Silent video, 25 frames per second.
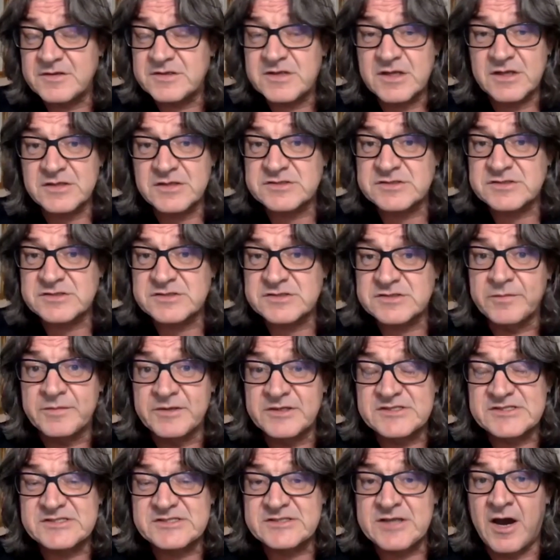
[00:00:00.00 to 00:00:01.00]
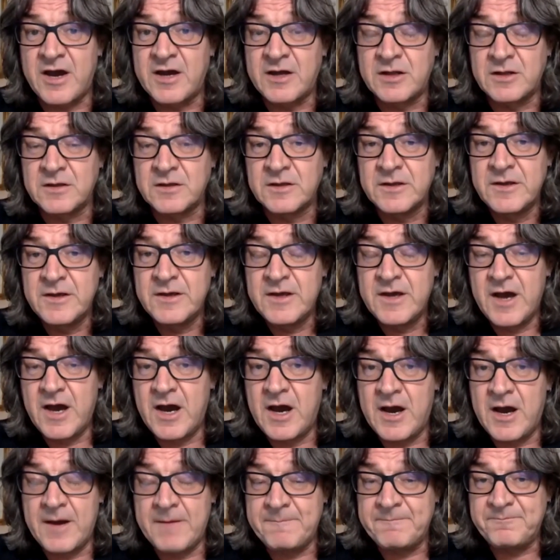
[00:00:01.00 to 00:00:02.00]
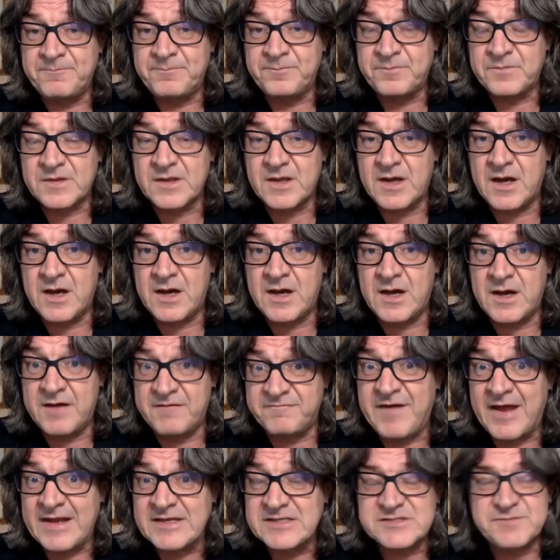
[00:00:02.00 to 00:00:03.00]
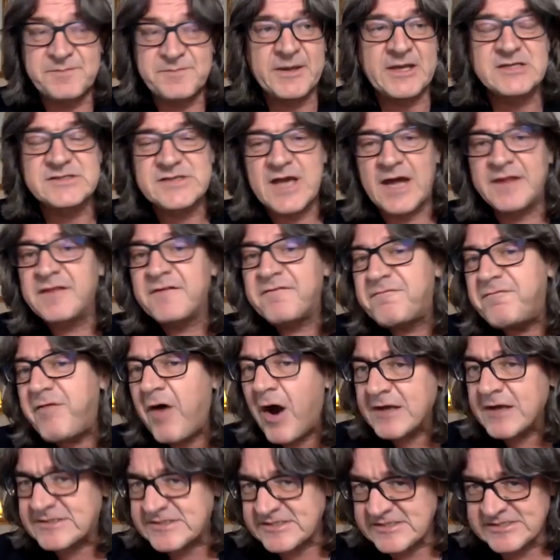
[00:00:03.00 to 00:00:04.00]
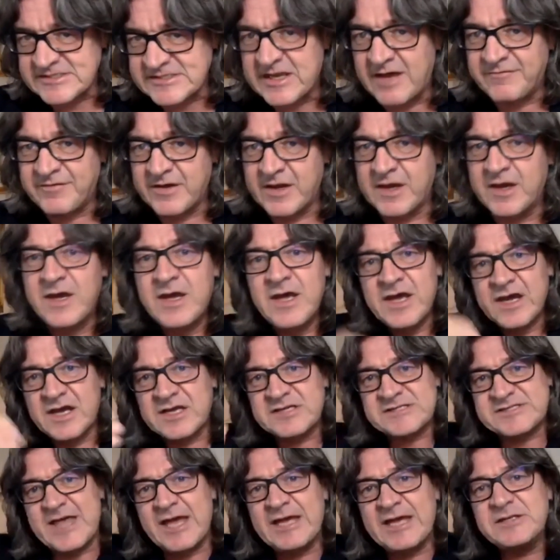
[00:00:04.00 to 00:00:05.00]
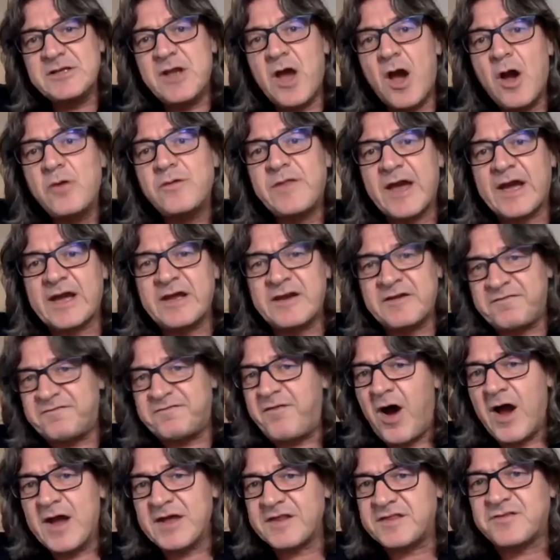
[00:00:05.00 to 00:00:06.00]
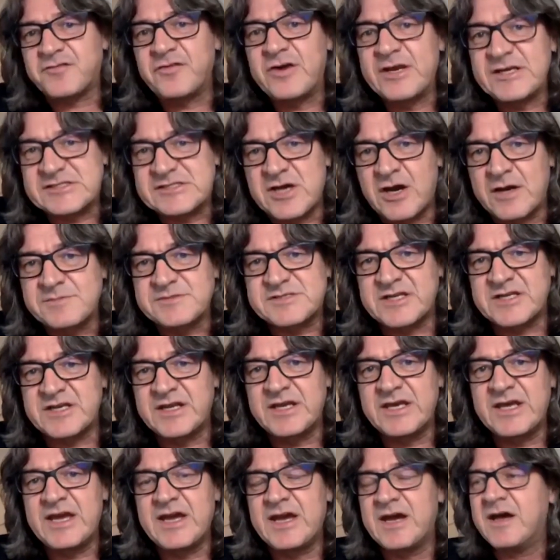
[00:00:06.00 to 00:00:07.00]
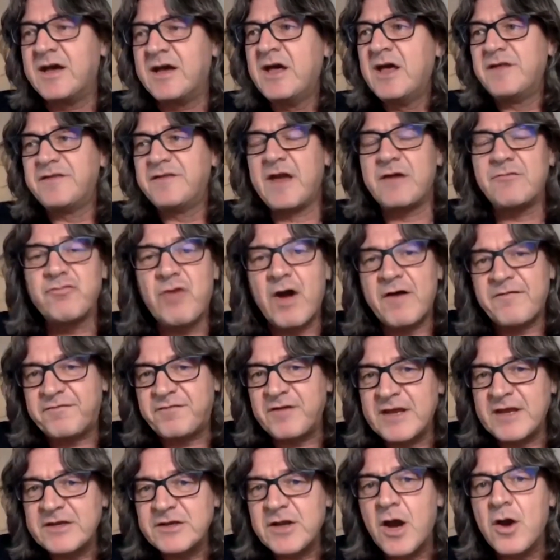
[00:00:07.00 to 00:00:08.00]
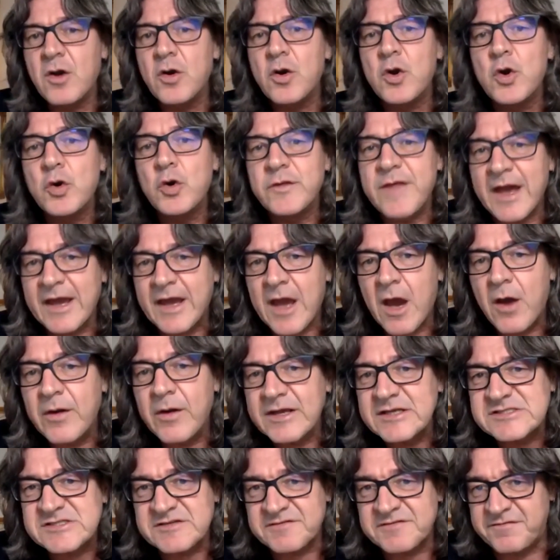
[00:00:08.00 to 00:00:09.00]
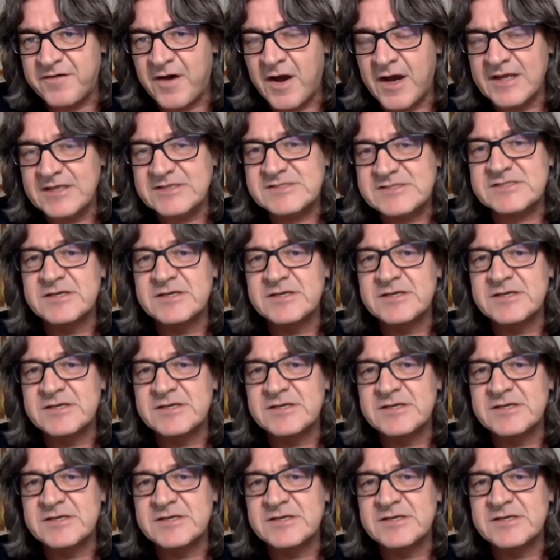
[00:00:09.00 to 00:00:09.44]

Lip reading: tournament style events and the fighters love it, because they know they're going to fight 3 times in a year. They roughly know who they're going to fight.